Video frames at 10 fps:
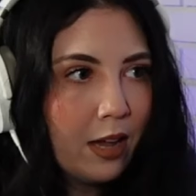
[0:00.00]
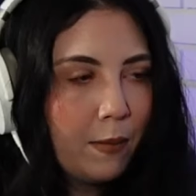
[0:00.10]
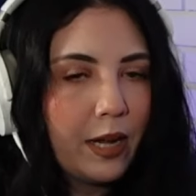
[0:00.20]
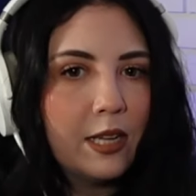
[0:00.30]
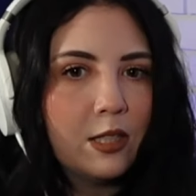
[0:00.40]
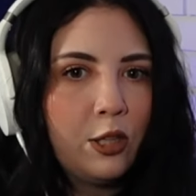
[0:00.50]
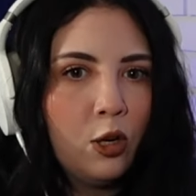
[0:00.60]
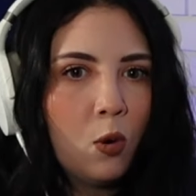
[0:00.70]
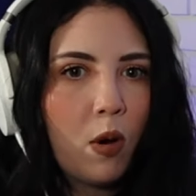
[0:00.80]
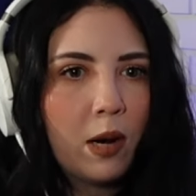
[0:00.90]
because you
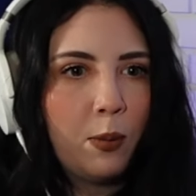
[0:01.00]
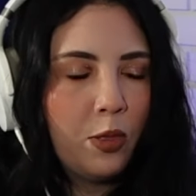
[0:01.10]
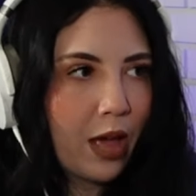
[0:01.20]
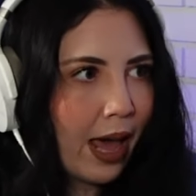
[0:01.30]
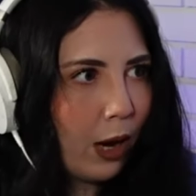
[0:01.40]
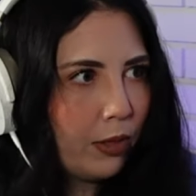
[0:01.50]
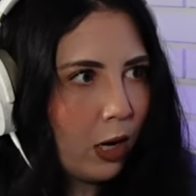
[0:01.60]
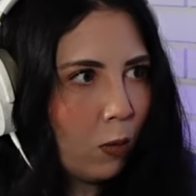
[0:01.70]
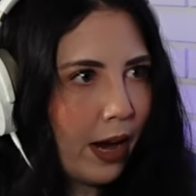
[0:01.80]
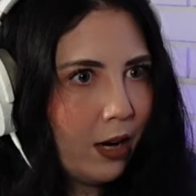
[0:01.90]
don't want to put that out
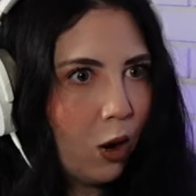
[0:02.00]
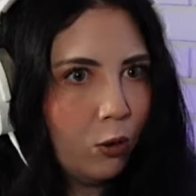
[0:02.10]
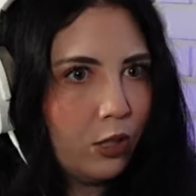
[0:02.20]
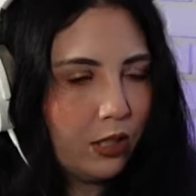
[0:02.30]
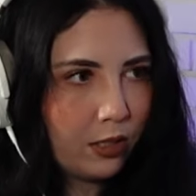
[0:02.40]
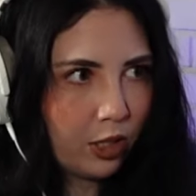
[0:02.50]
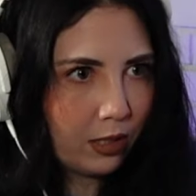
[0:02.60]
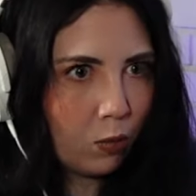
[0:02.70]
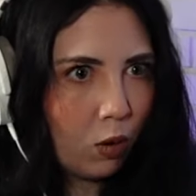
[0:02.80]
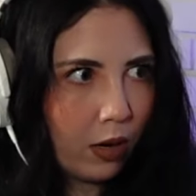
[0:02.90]
there, right? Oh, she's she
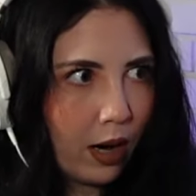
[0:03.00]
hasn't woken